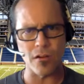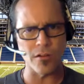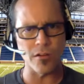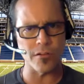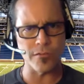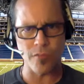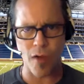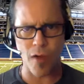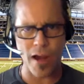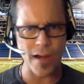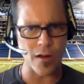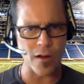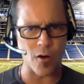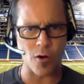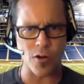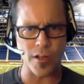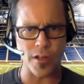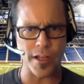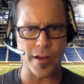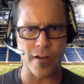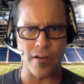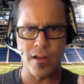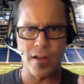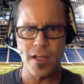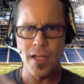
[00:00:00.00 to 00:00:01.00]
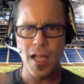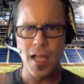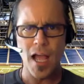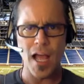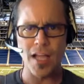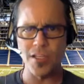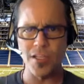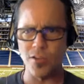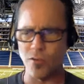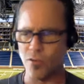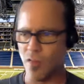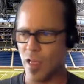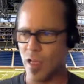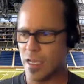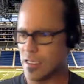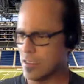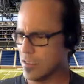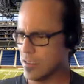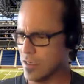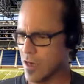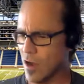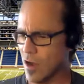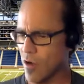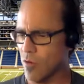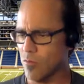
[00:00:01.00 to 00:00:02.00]
right earlier. And you're like,
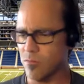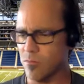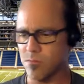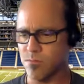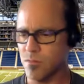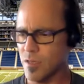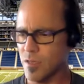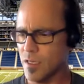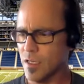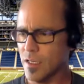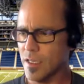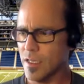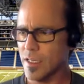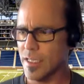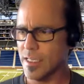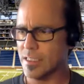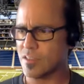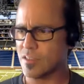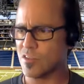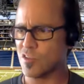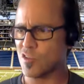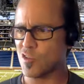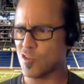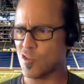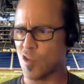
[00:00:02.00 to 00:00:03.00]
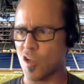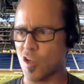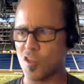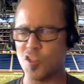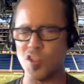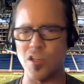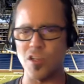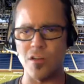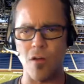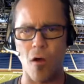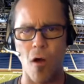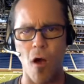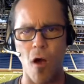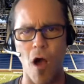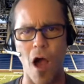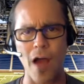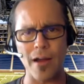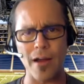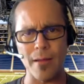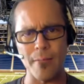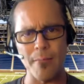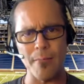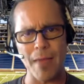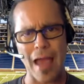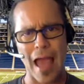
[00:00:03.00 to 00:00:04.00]
you know, it's such an
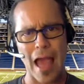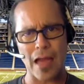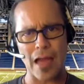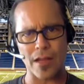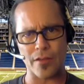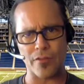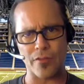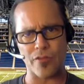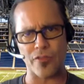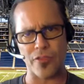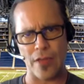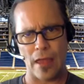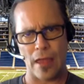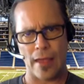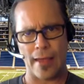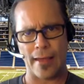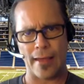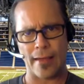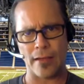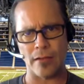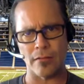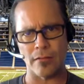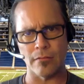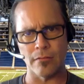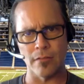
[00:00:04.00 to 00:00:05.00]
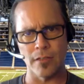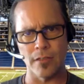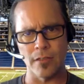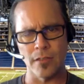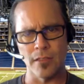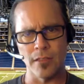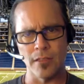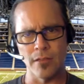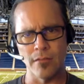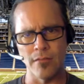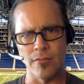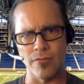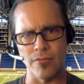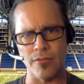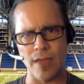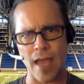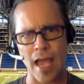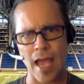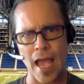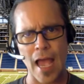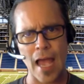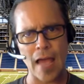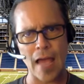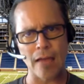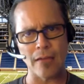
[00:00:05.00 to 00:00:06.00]
automatic thing
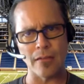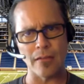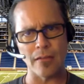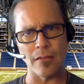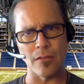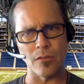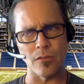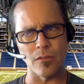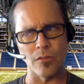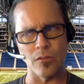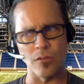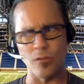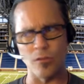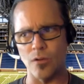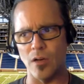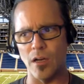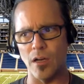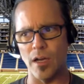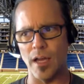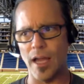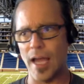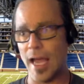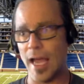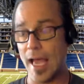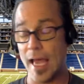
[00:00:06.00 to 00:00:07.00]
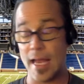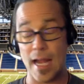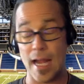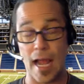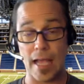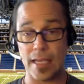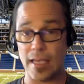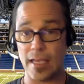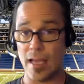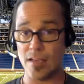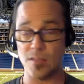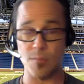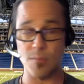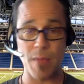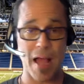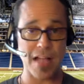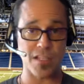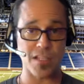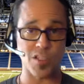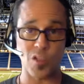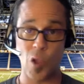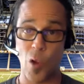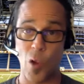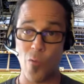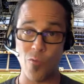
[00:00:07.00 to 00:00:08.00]
that, and I guess Matt
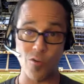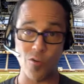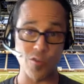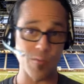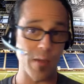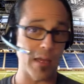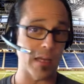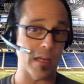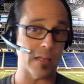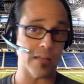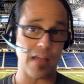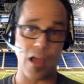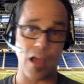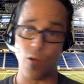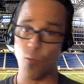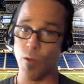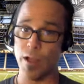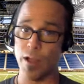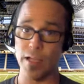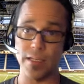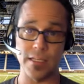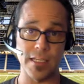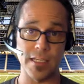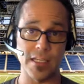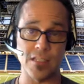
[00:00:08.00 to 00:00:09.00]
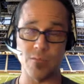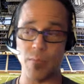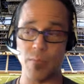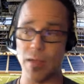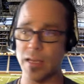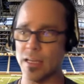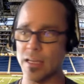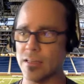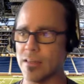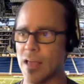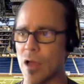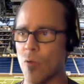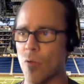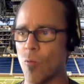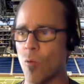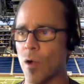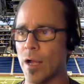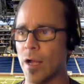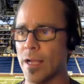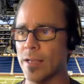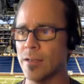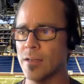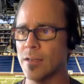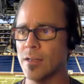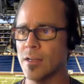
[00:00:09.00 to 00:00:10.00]
Stover's made it that way and he's made it that
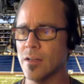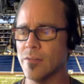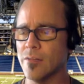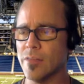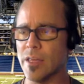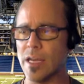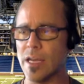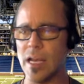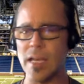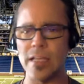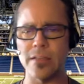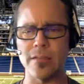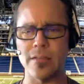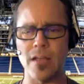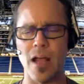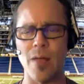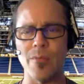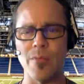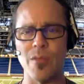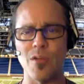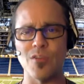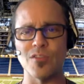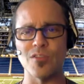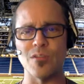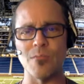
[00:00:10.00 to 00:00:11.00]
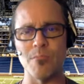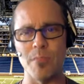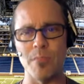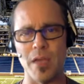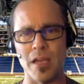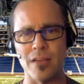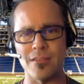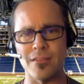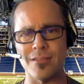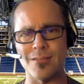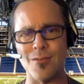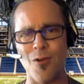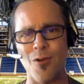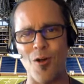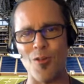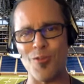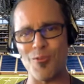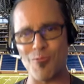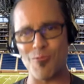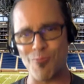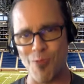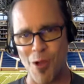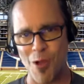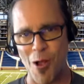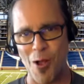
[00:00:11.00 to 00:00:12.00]
way, that anytime there's a miss on
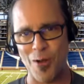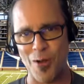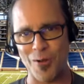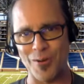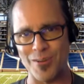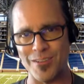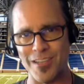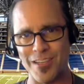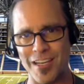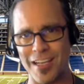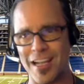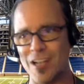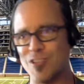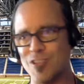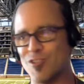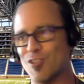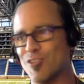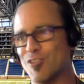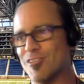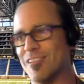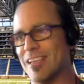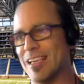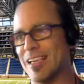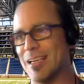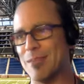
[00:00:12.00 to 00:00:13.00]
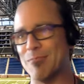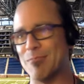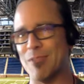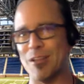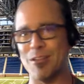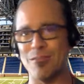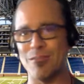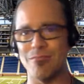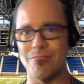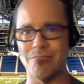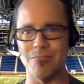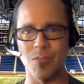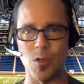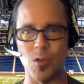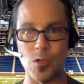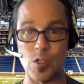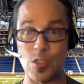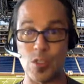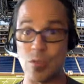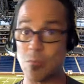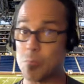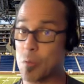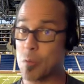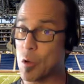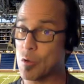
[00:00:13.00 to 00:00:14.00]
the road against a team that you're
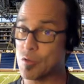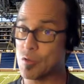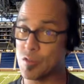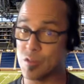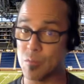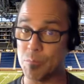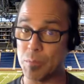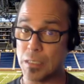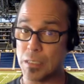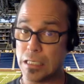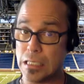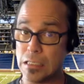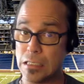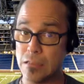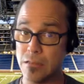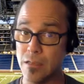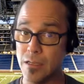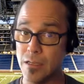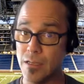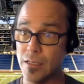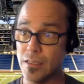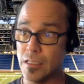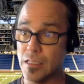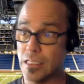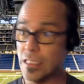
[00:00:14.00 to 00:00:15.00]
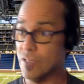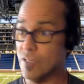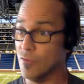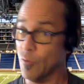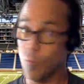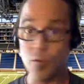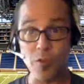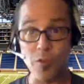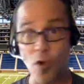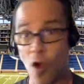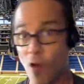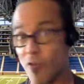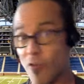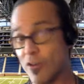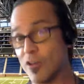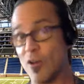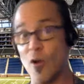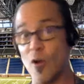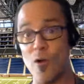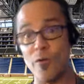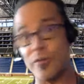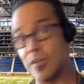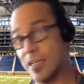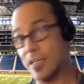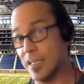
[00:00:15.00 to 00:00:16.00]
supposed to beat, even with all the
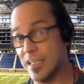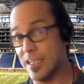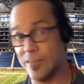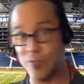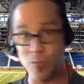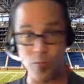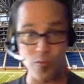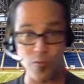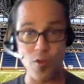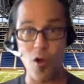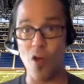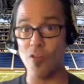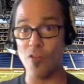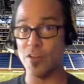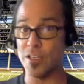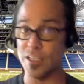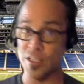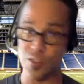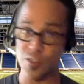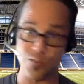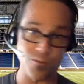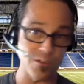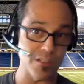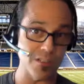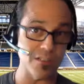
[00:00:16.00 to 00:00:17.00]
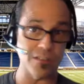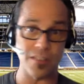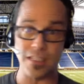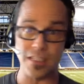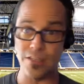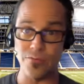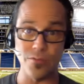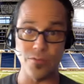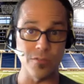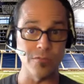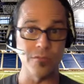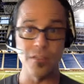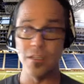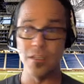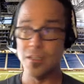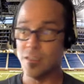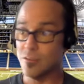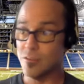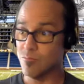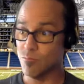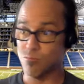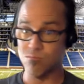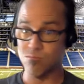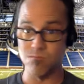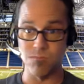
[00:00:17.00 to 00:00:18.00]
COVID and even with all the injuries and even,
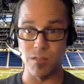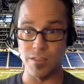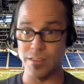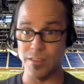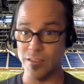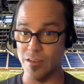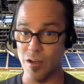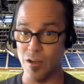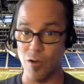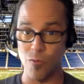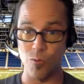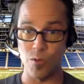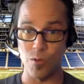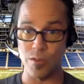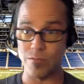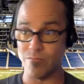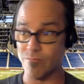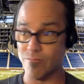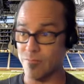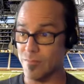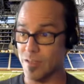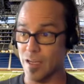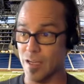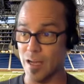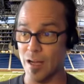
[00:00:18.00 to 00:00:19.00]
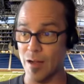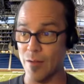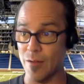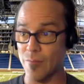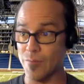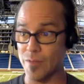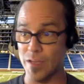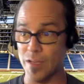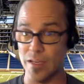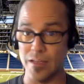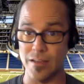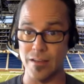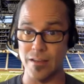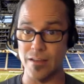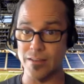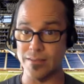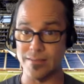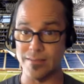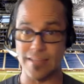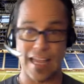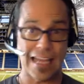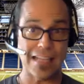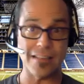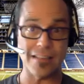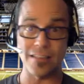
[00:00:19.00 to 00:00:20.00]
you know, with
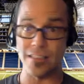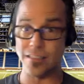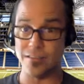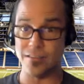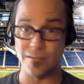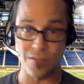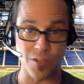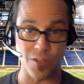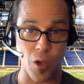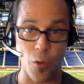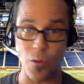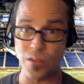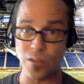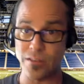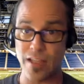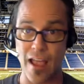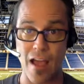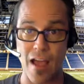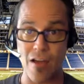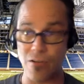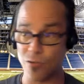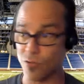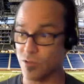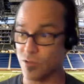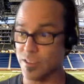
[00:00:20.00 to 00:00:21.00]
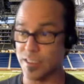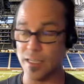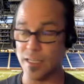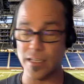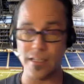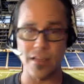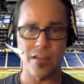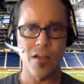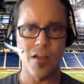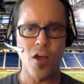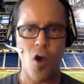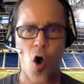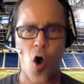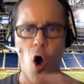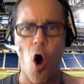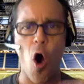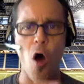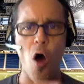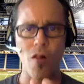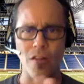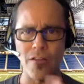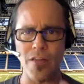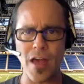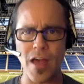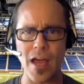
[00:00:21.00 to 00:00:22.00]
Dalen going down early,
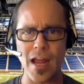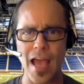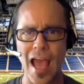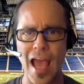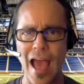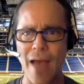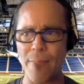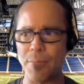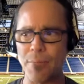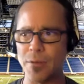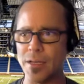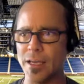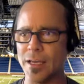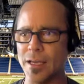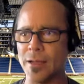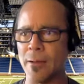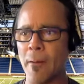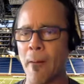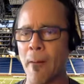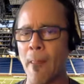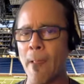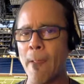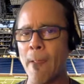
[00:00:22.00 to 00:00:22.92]
all of that happening,